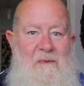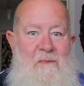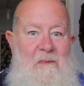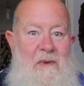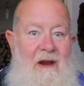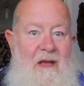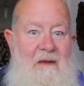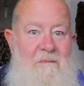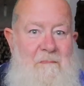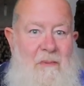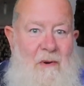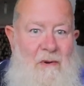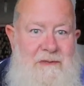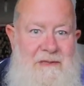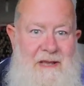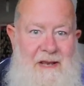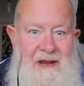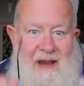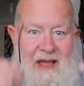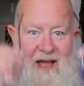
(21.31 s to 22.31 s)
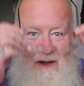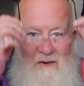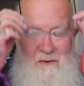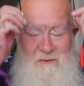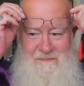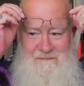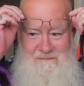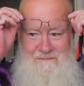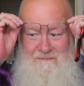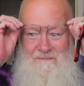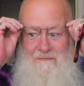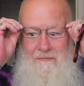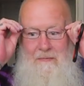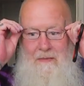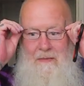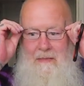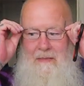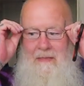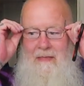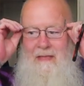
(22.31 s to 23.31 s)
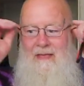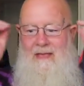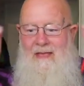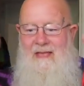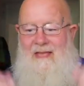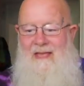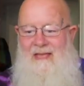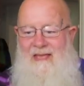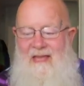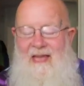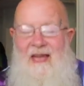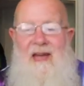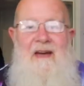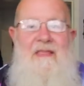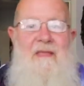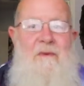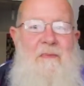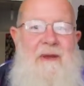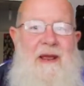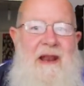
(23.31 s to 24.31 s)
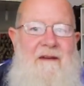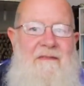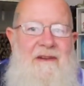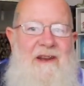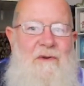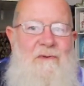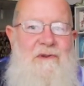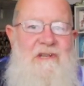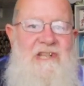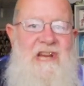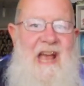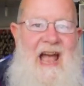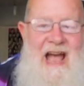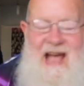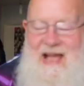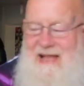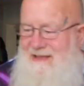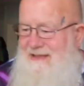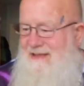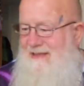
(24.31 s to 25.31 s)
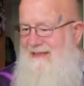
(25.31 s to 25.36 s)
unbox it now and then we can have a little chat.